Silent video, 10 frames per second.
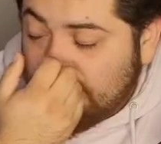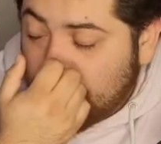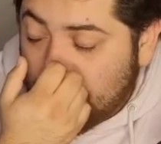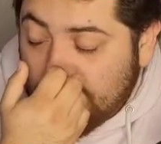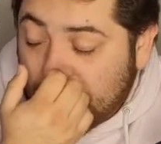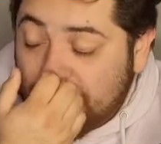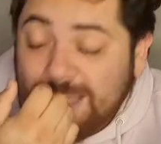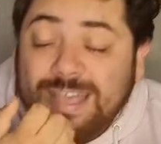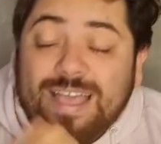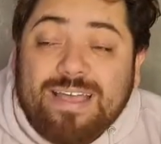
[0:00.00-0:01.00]
Well,
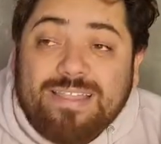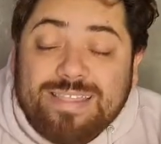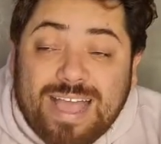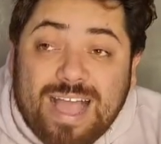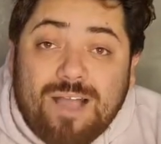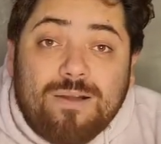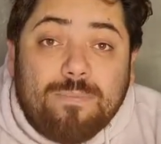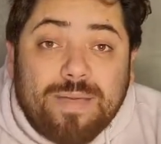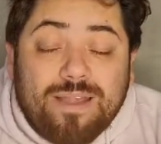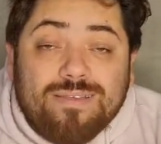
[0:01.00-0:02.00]
now
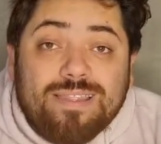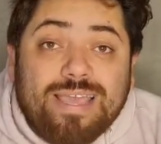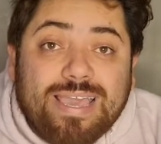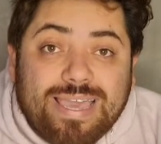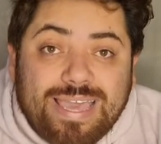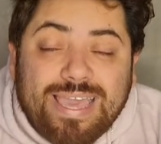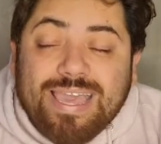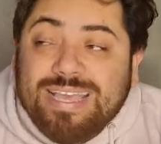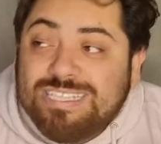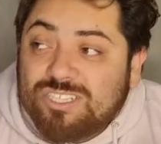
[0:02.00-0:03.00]
apparently he
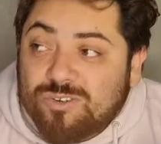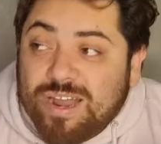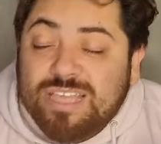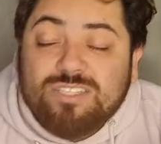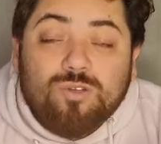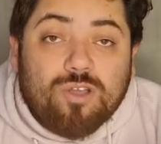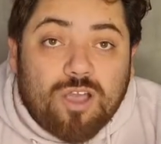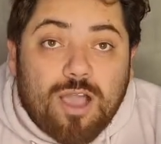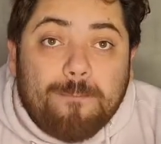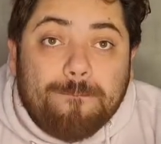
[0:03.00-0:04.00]
is trying to
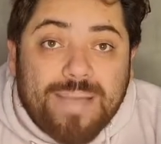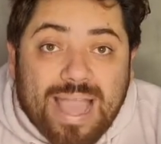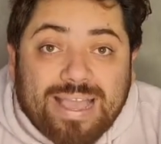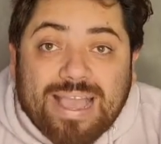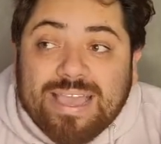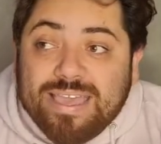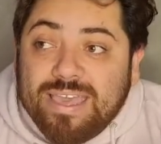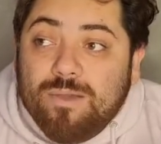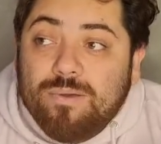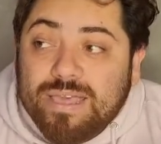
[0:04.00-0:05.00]
come back, and
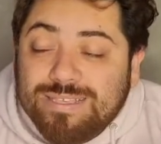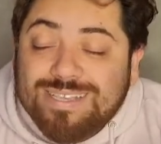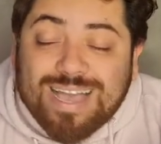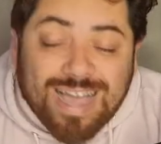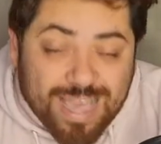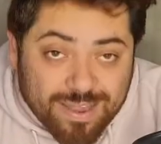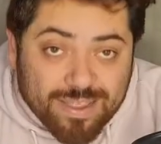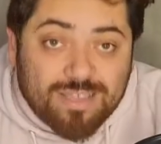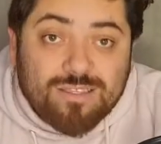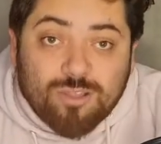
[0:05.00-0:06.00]
he is
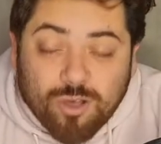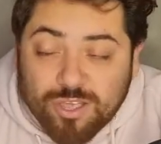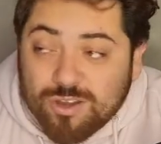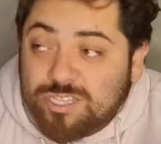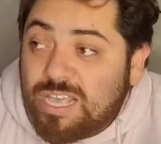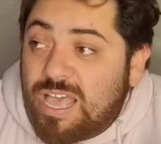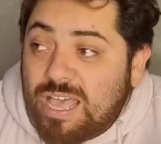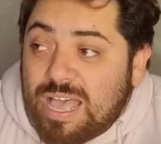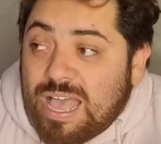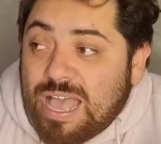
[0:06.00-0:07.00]
hiring lawyers
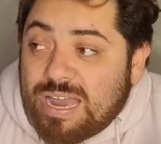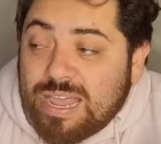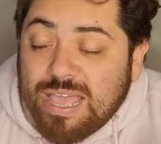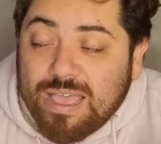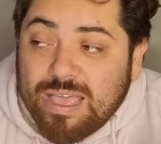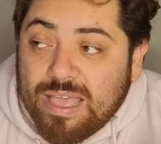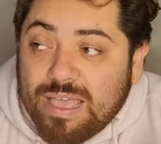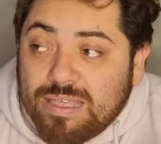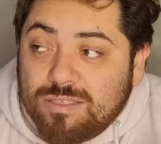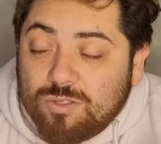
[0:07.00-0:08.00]
and
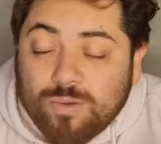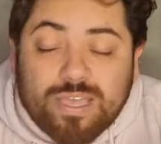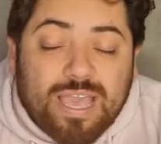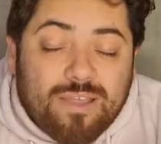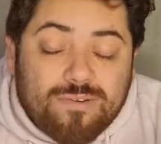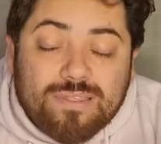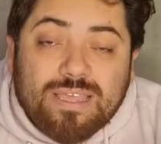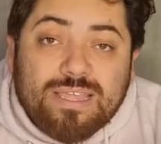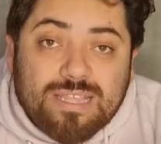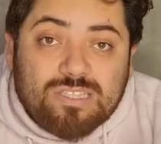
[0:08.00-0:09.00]
doing
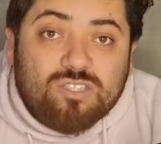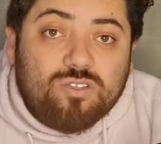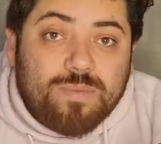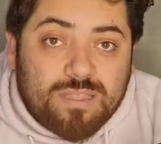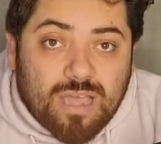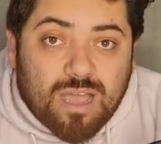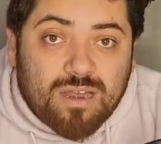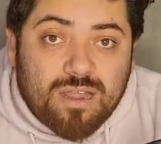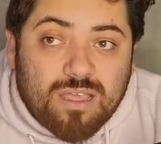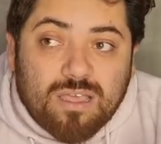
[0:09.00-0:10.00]
everything he needs to be
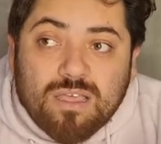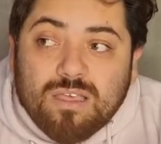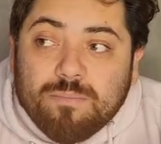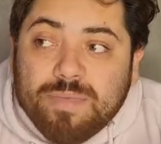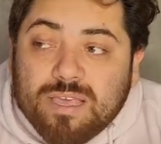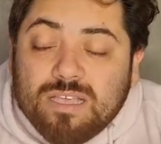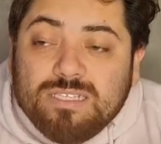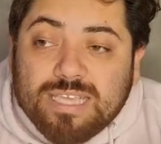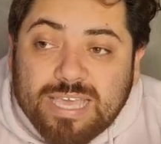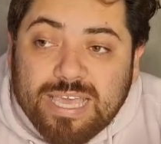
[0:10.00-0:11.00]
done
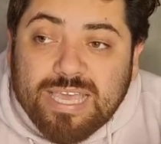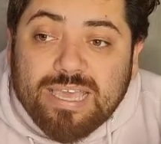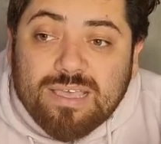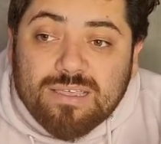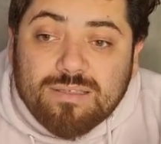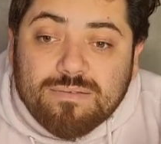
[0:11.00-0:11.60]
because he